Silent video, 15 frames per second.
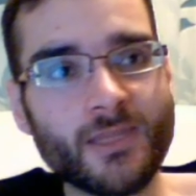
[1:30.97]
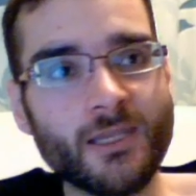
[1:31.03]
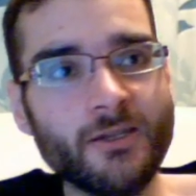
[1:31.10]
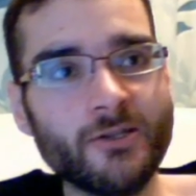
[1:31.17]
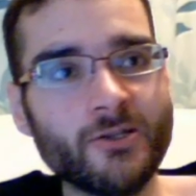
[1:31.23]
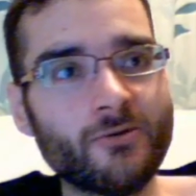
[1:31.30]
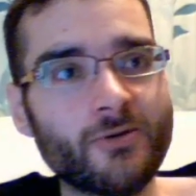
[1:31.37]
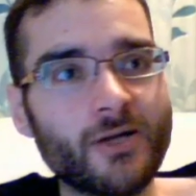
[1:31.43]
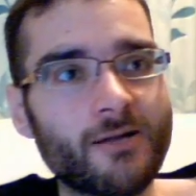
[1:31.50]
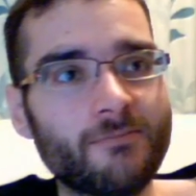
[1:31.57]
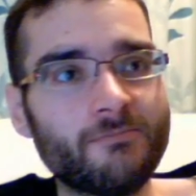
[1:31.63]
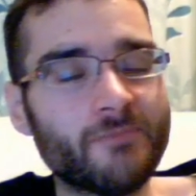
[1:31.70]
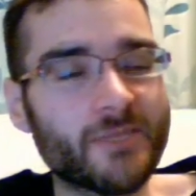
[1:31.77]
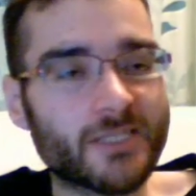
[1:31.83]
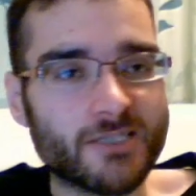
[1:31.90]

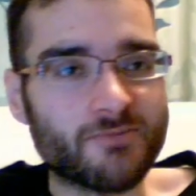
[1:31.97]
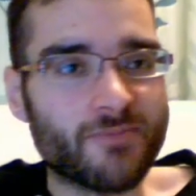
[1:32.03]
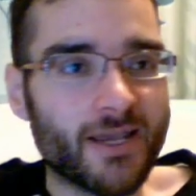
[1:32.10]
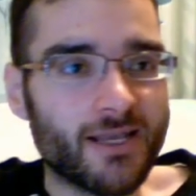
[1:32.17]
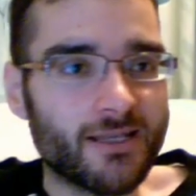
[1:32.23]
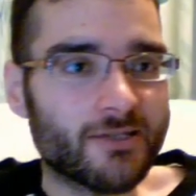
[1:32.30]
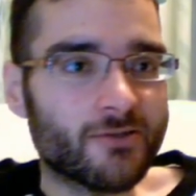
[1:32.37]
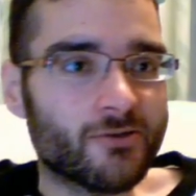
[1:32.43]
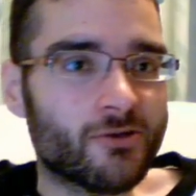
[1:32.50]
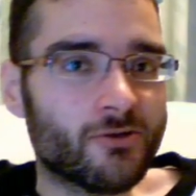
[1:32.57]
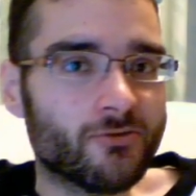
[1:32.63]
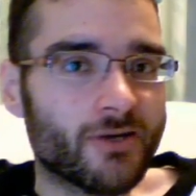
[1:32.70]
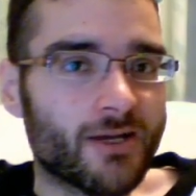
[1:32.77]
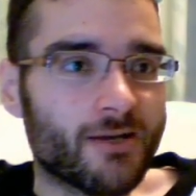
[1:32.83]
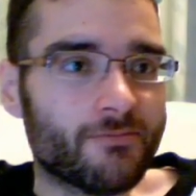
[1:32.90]
Mrs. Palin,
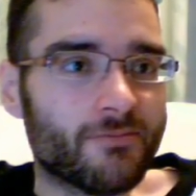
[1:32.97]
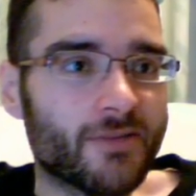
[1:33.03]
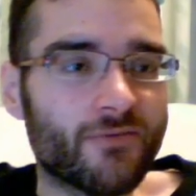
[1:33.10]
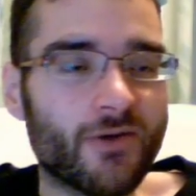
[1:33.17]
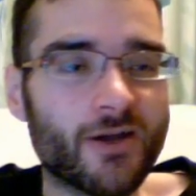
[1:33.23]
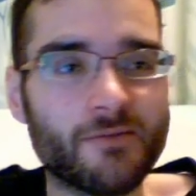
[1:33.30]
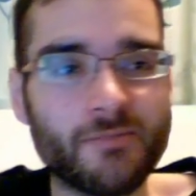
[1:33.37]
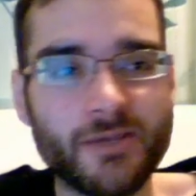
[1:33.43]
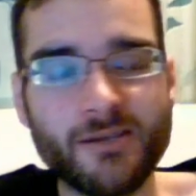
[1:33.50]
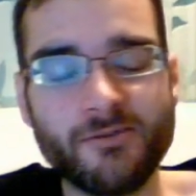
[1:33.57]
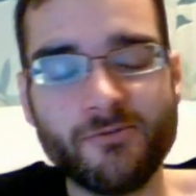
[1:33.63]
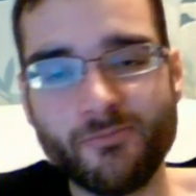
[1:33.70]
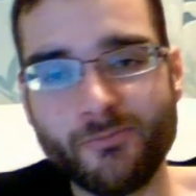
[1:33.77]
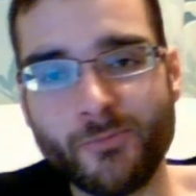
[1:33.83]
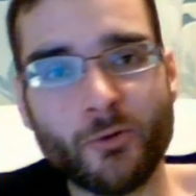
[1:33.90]
or if I can be
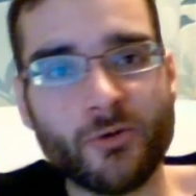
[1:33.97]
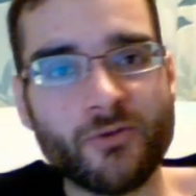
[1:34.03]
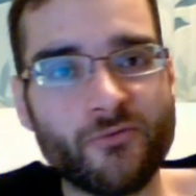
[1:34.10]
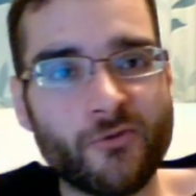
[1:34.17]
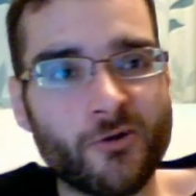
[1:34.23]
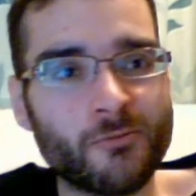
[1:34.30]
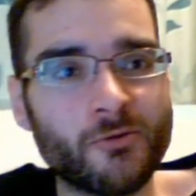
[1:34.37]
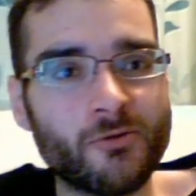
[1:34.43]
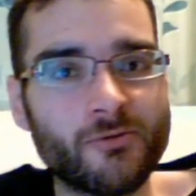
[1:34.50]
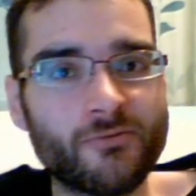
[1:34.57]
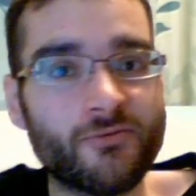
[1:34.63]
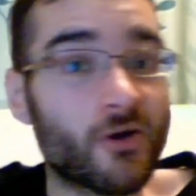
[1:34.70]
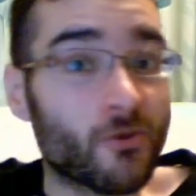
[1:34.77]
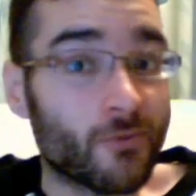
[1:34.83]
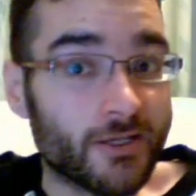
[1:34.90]
more informal,
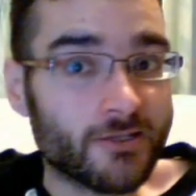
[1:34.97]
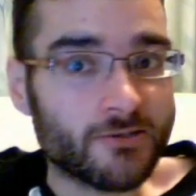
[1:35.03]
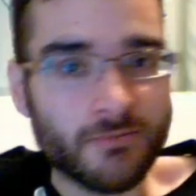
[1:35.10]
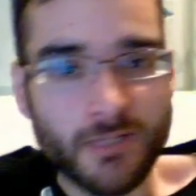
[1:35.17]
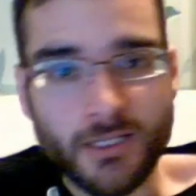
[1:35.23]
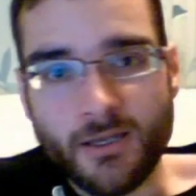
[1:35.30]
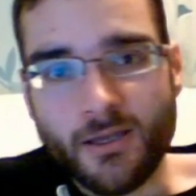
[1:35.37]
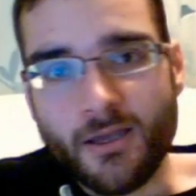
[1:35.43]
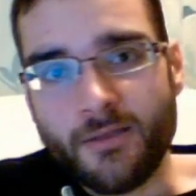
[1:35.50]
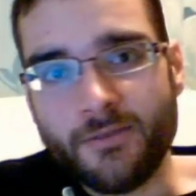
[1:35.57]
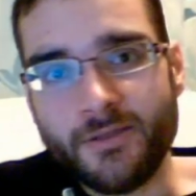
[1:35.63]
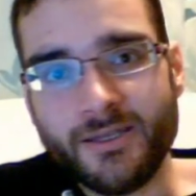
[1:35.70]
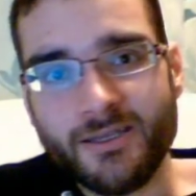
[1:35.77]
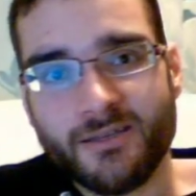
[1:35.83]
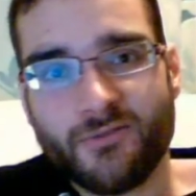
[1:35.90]
fuckwit.
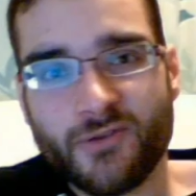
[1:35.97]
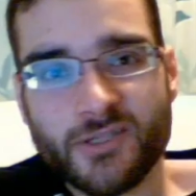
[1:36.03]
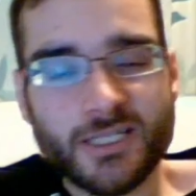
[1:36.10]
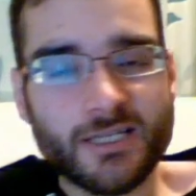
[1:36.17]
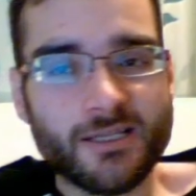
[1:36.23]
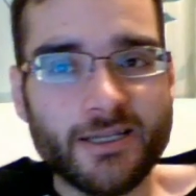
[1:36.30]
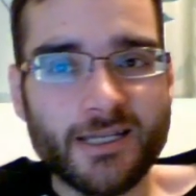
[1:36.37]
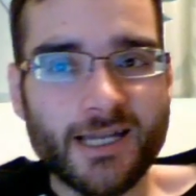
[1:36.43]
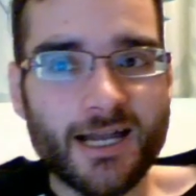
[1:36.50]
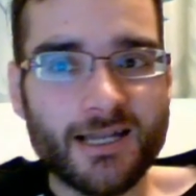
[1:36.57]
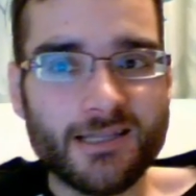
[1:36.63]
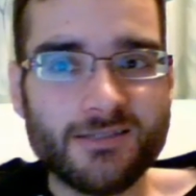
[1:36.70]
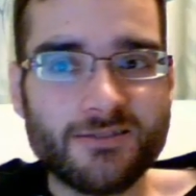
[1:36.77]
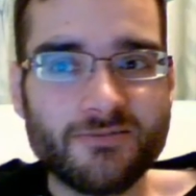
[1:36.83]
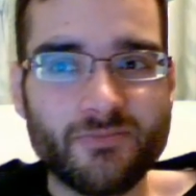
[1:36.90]
The physically
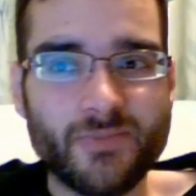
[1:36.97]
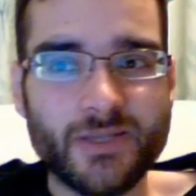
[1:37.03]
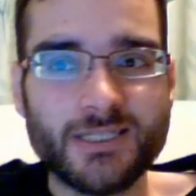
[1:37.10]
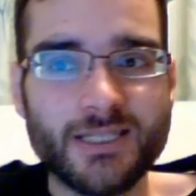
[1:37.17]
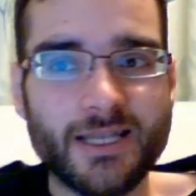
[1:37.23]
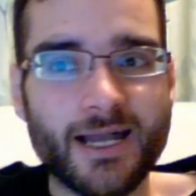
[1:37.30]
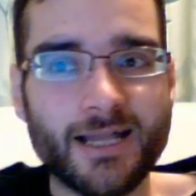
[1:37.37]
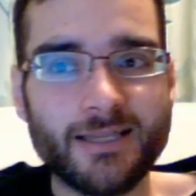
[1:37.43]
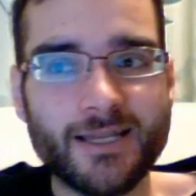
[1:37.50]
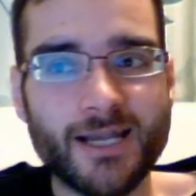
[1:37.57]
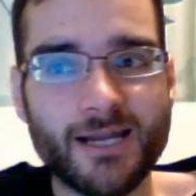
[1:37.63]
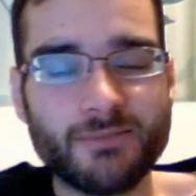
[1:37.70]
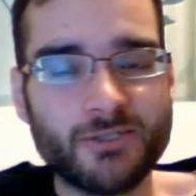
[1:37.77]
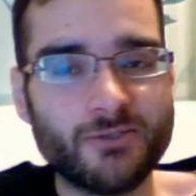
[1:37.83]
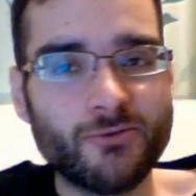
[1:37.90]
and mentally
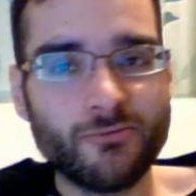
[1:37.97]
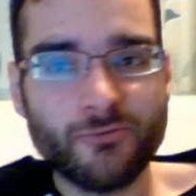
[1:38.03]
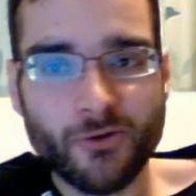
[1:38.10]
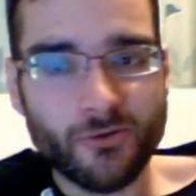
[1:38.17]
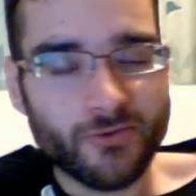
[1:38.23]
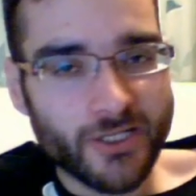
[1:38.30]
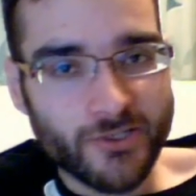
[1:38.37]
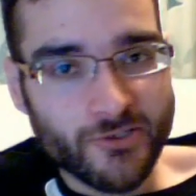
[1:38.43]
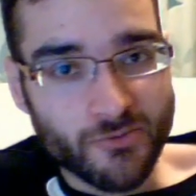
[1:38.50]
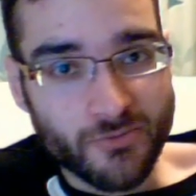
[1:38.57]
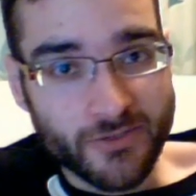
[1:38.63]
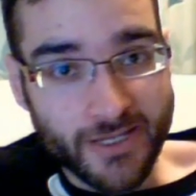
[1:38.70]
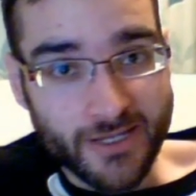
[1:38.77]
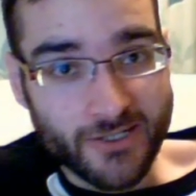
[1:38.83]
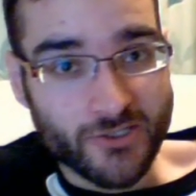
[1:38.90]
handicapped do not need your
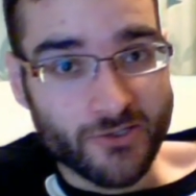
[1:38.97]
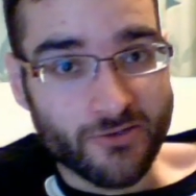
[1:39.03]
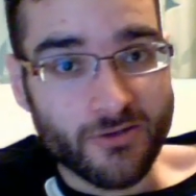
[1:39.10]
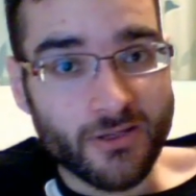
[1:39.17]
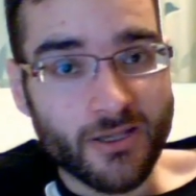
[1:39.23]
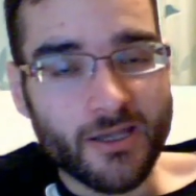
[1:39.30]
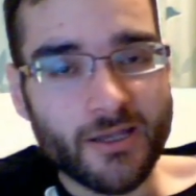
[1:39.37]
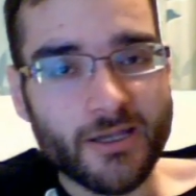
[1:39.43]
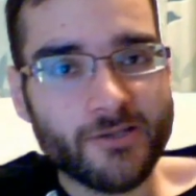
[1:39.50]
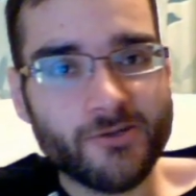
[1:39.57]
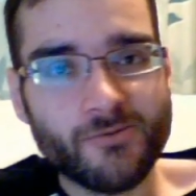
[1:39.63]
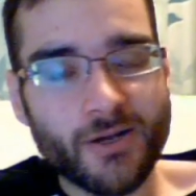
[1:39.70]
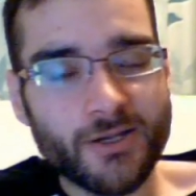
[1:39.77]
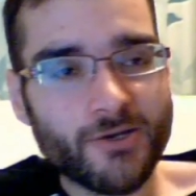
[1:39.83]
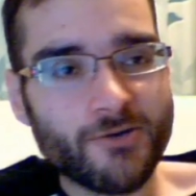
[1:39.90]
protection.
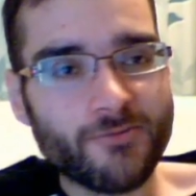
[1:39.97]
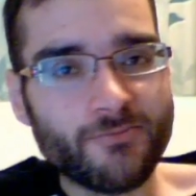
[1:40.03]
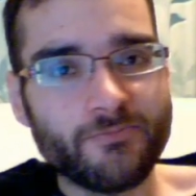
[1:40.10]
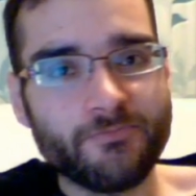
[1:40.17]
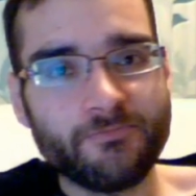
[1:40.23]
By your